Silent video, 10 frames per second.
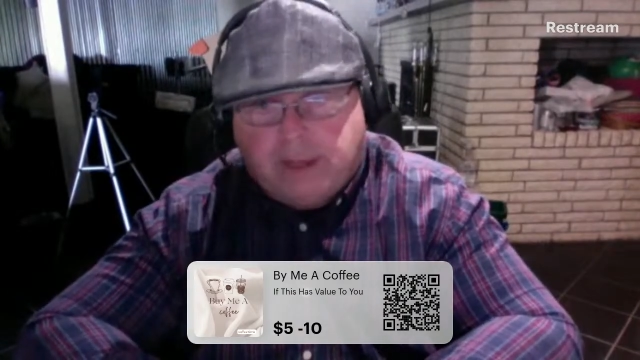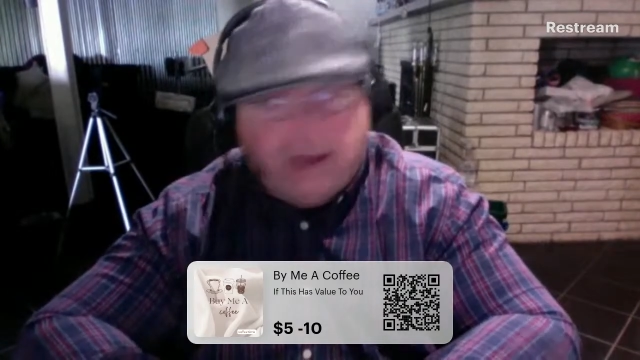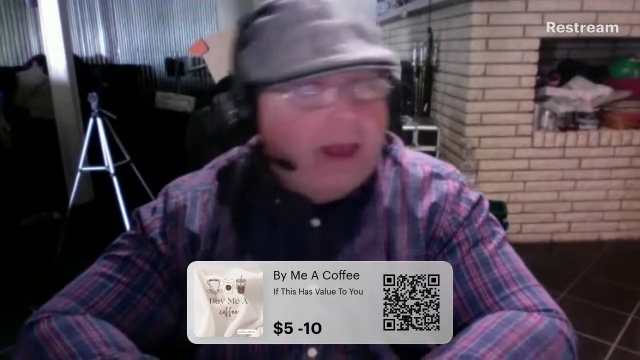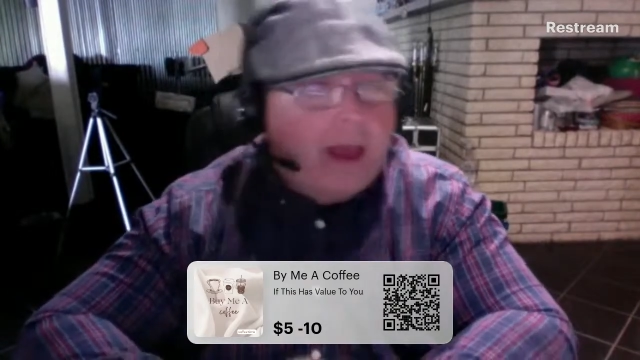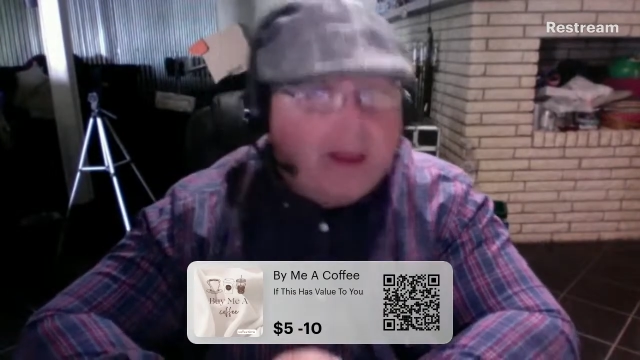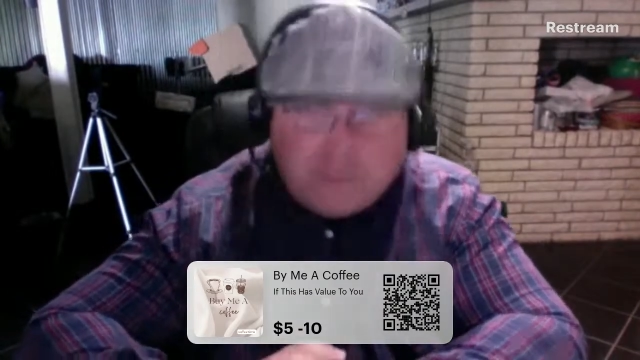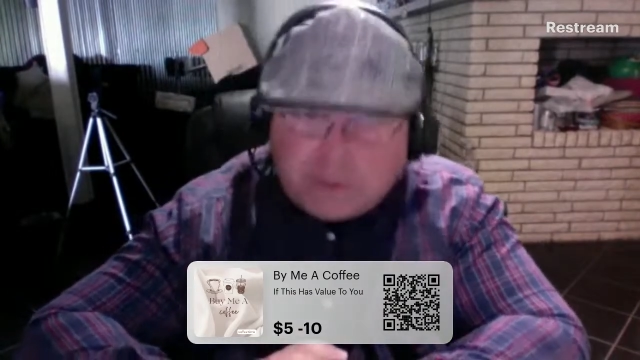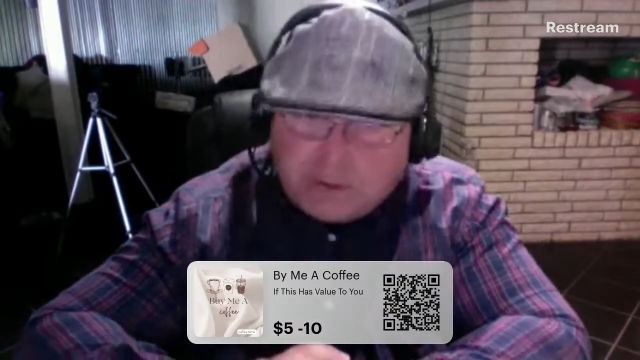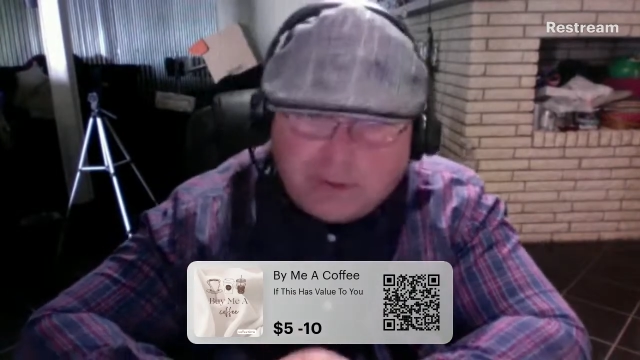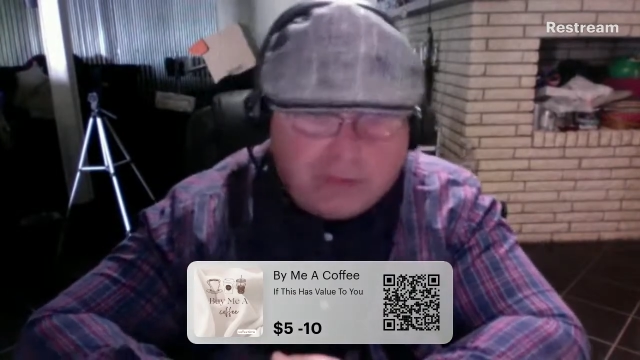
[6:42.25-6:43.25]
I
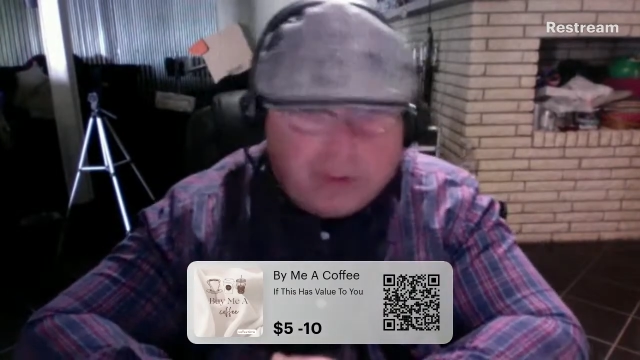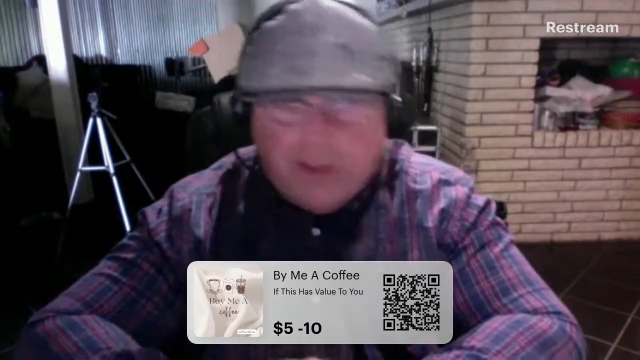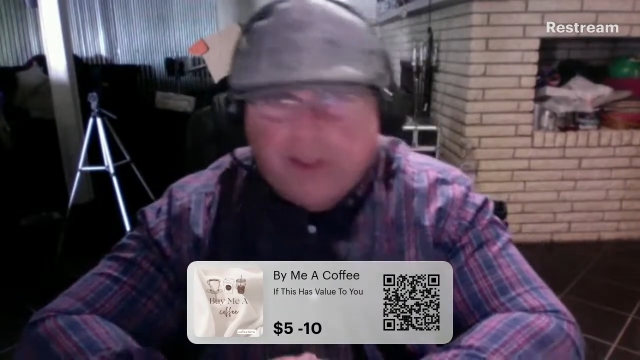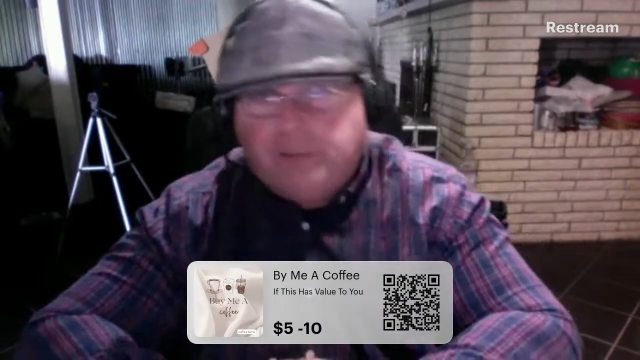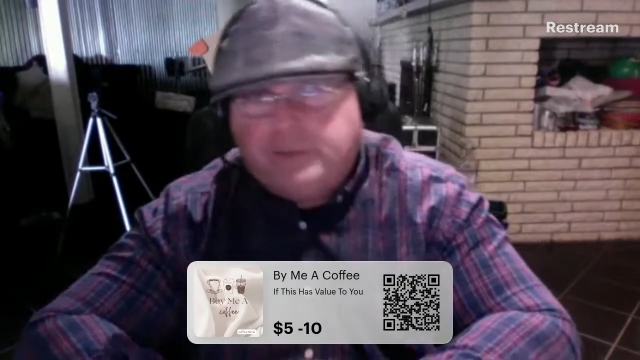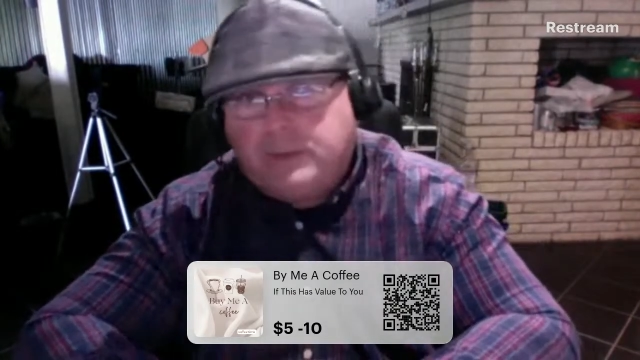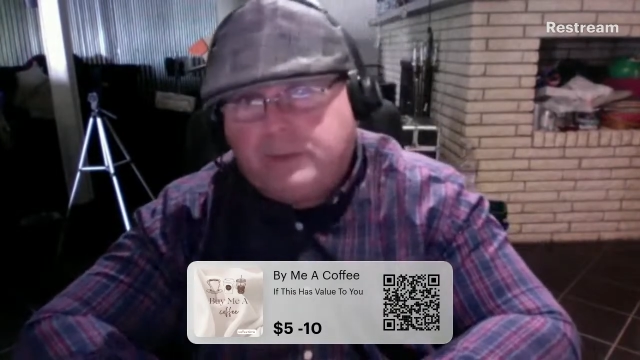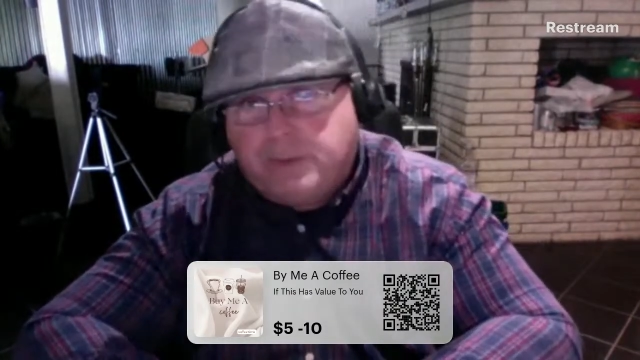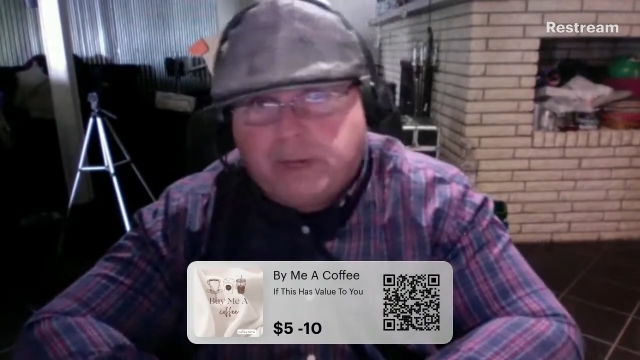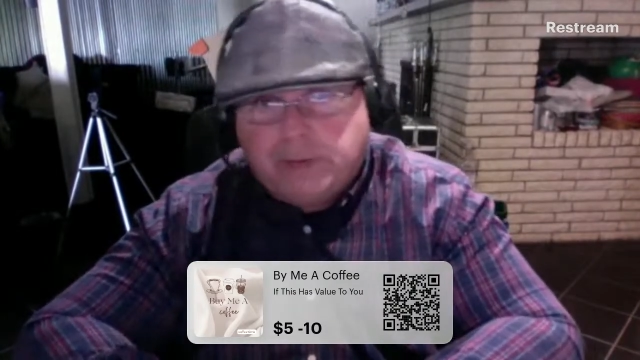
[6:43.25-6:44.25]
absolutely love
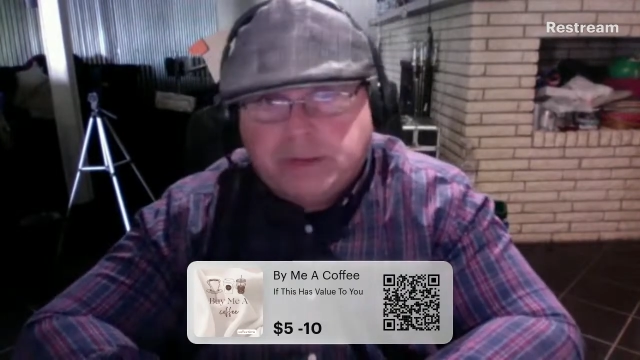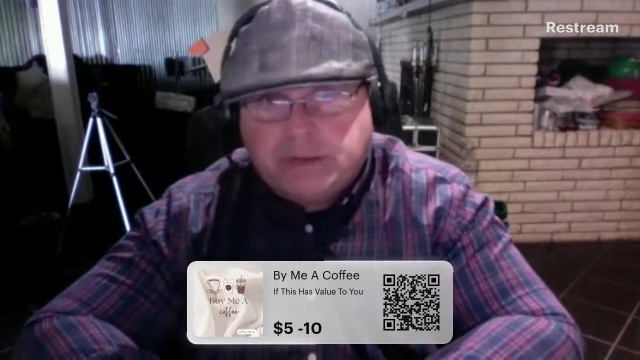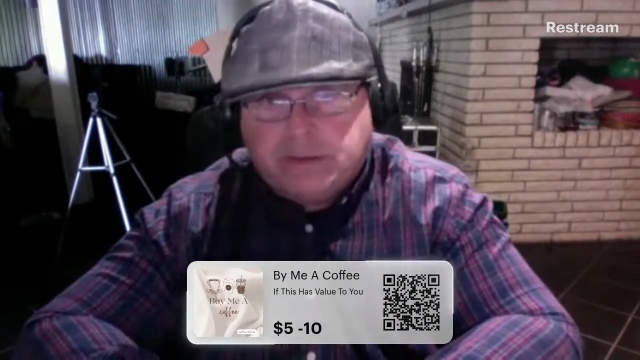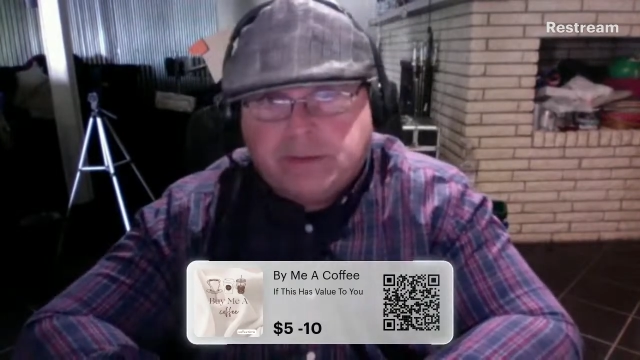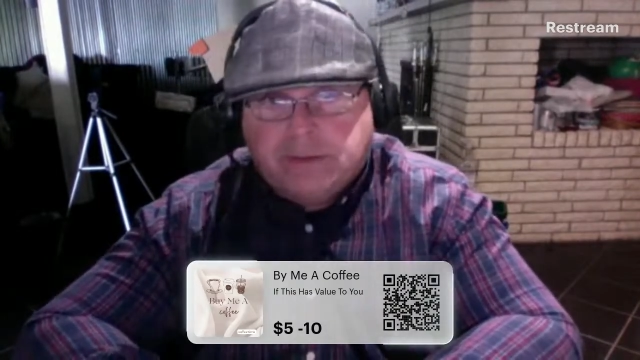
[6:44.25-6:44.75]
Tony Robbins.